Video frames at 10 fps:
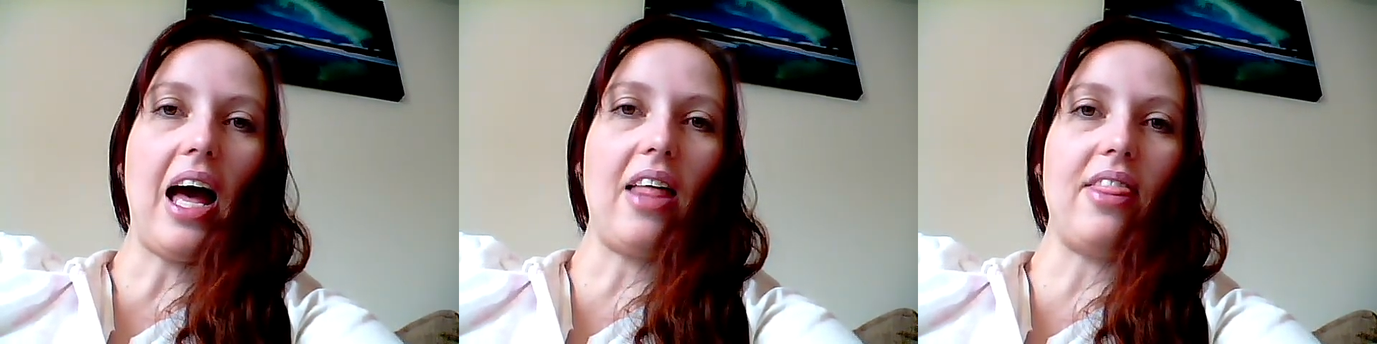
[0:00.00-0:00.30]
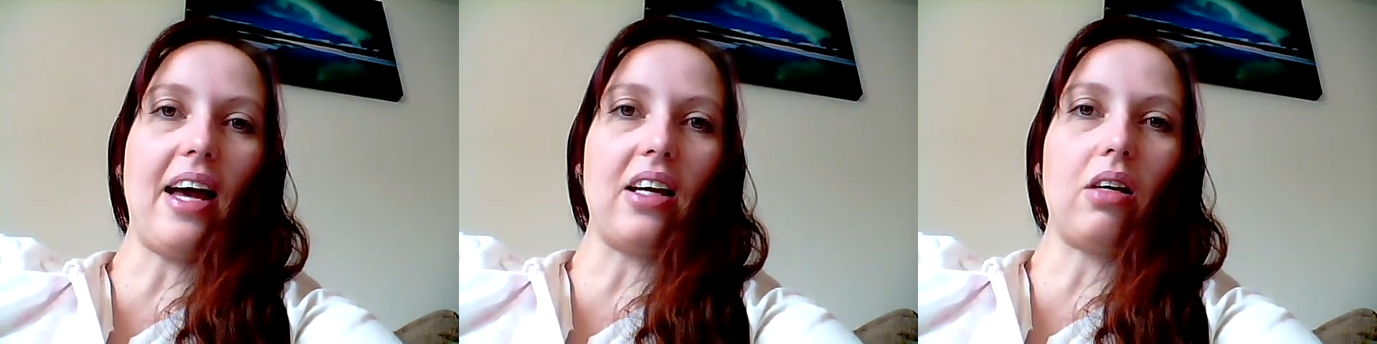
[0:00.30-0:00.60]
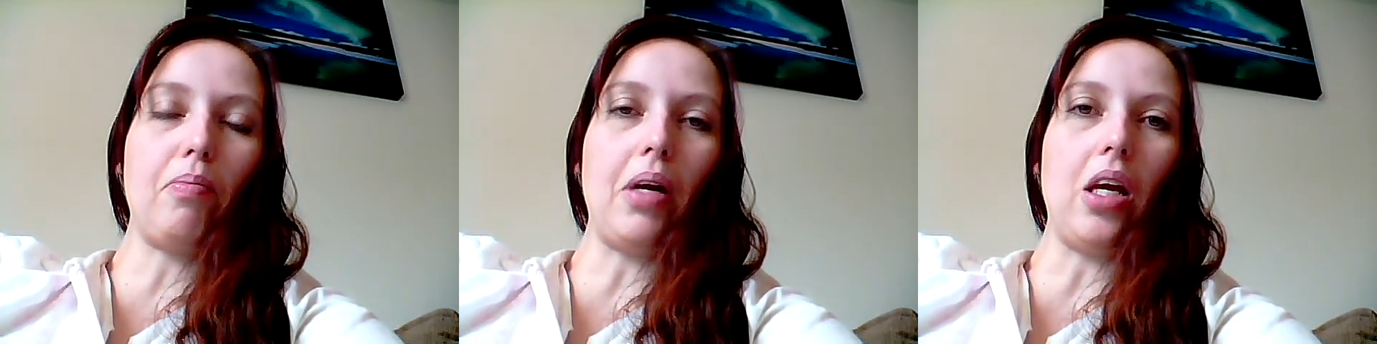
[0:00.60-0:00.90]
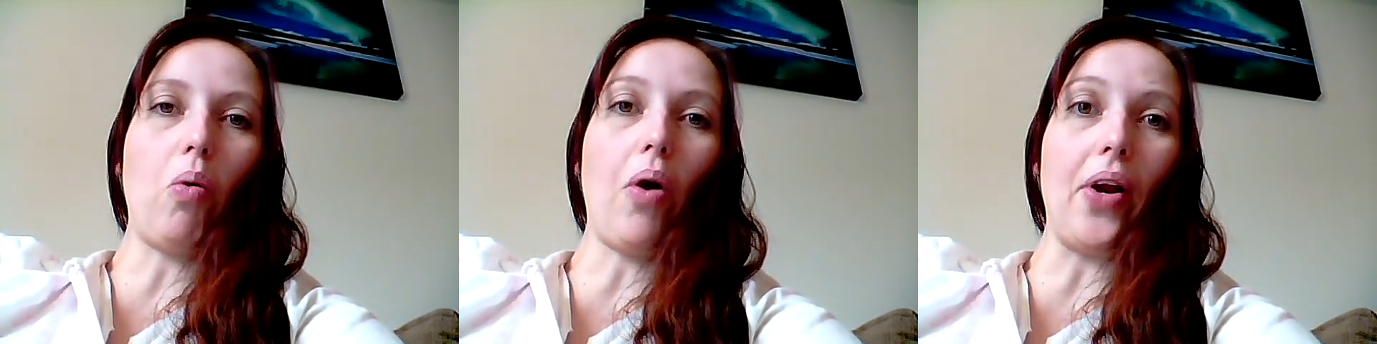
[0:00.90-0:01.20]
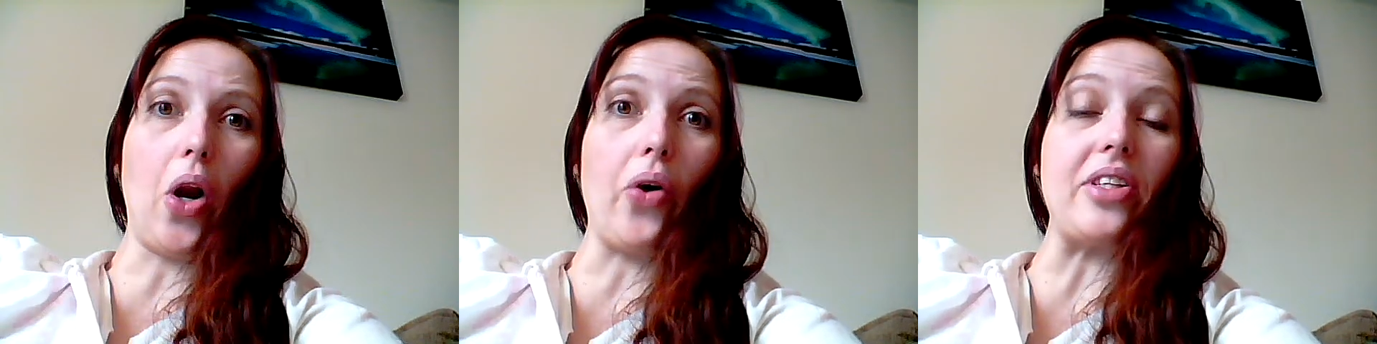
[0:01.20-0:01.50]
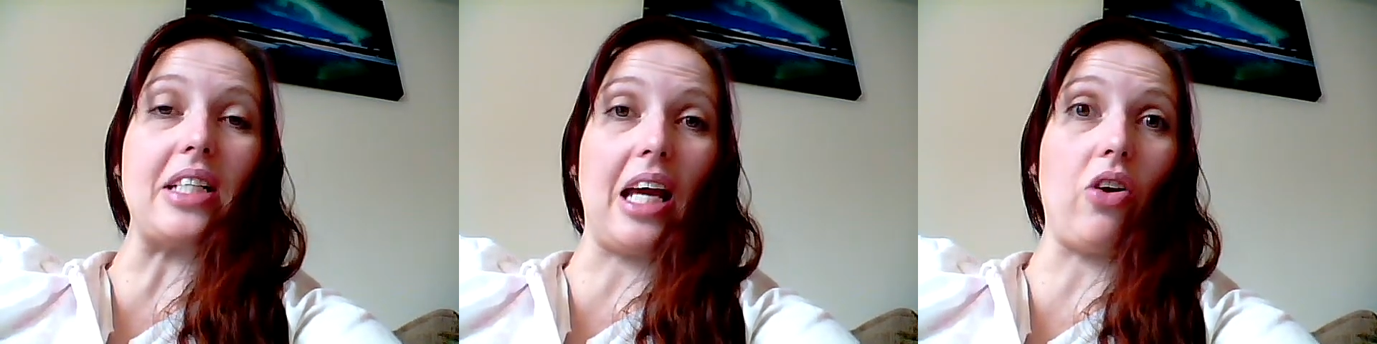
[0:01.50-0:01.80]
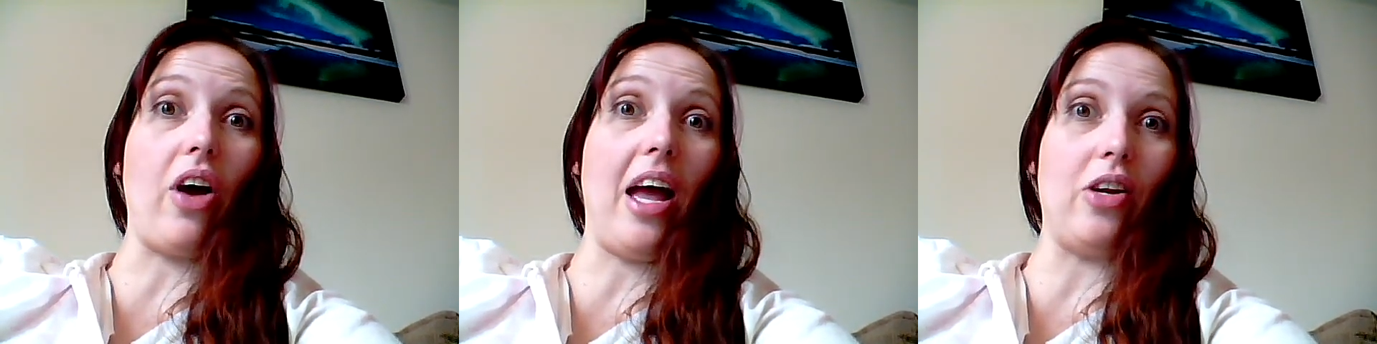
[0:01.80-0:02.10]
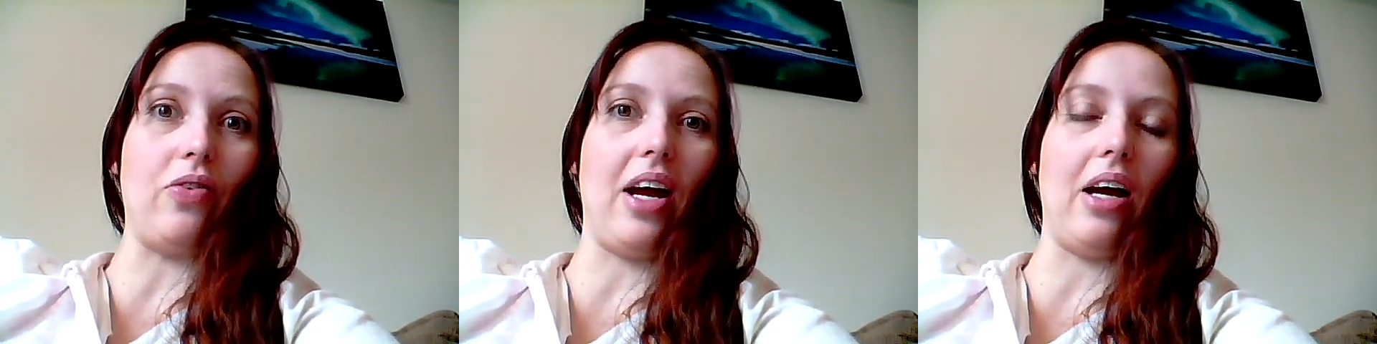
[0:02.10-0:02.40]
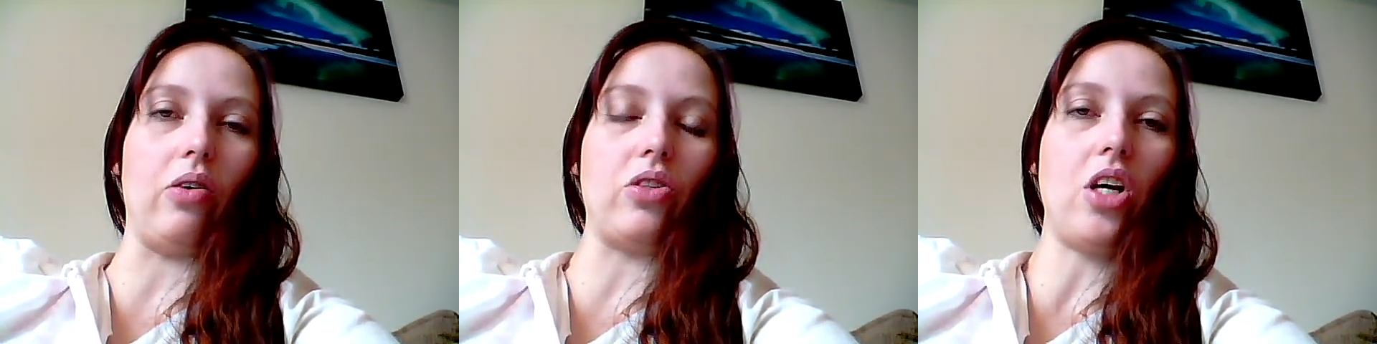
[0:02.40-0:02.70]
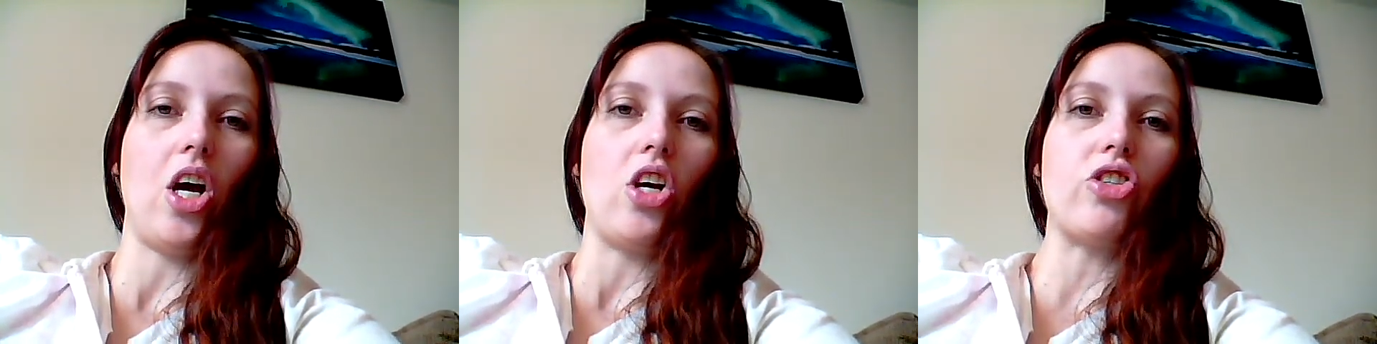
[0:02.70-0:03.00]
and that can be quite a lot to get your head around.